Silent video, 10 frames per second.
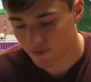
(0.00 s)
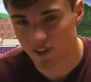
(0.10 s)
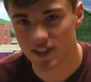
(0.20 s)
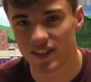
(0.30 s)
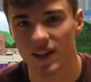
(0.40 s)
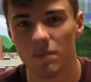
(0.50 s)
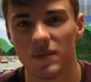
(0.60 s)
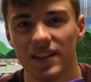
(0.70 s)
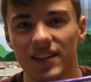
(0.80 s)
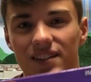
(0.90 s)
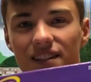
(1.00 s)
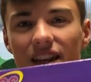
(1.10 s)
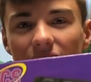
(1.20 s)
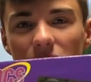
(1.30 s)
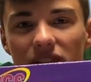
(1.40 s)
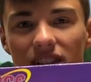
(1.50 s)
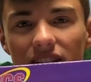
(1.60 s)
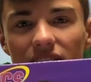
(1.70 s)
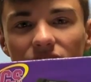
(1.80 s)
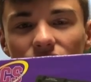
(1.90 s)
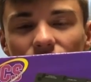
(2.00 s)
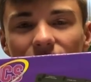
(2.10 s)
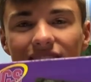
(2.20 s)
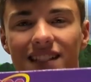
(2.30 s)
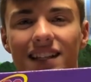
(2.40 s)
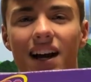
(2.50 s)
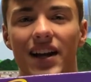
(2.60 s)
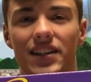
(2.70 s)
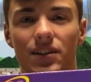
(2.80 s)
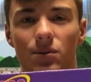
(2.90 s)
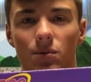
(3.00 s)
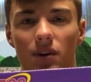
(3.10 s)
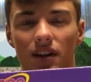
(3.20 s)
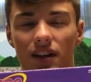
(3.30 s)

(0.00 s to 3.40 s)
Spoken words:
First up is an MTH TIU.